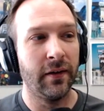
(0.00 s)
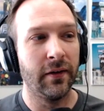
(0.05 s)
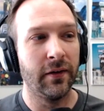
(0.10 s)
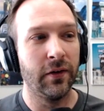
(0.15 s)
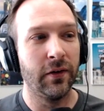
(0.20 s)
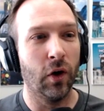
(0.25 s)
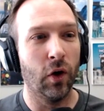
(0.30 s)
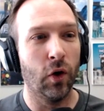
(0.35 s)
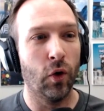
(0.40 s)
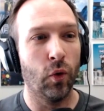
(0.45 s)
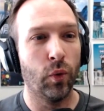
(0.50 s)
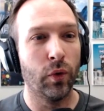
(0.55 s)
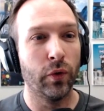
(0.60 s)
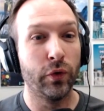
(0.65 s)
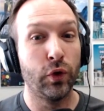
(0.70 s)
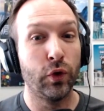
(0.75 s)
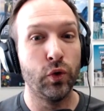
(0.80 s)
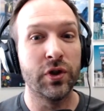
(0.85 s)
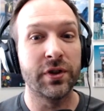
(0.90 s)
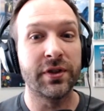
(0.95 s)
you know we'll
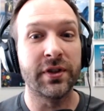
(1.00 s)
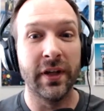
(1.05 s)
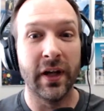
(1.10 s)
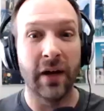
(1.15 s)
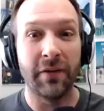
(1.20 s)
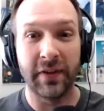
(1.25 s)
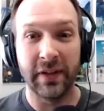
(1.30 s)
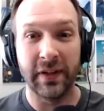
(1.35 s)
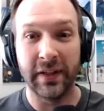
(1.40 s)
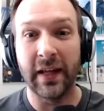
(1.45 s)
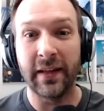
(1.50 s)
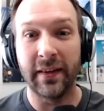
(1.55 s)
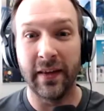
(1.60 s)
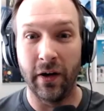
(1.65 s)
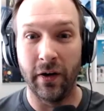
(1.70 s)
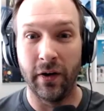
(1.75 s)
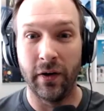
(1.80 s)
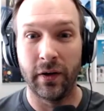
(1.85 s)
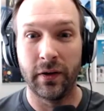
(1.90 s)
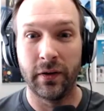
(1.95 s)
do just enough to get there.